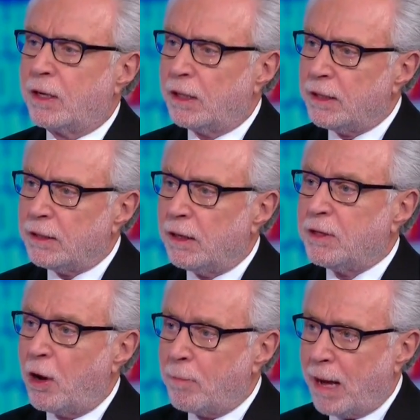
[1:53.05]
the
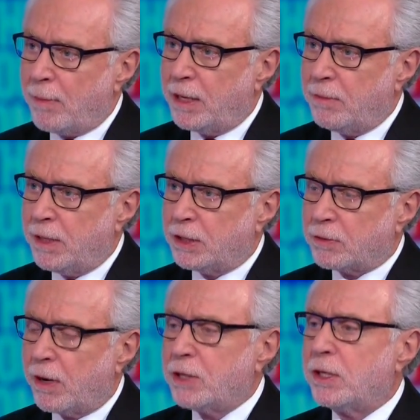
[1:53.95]
Obama
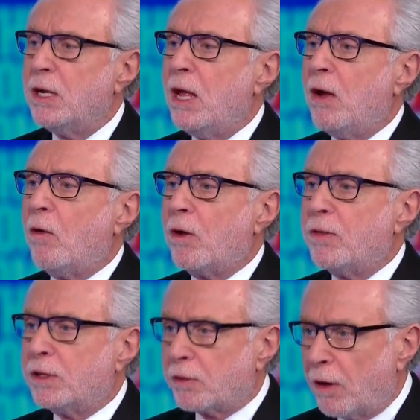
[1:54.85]
administration or
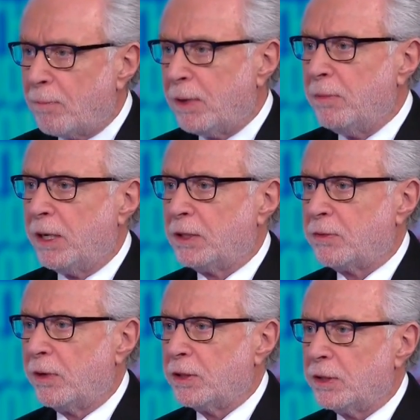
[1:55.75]
the Trump
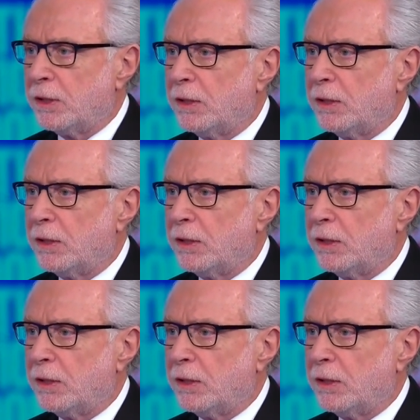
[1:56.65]
administration?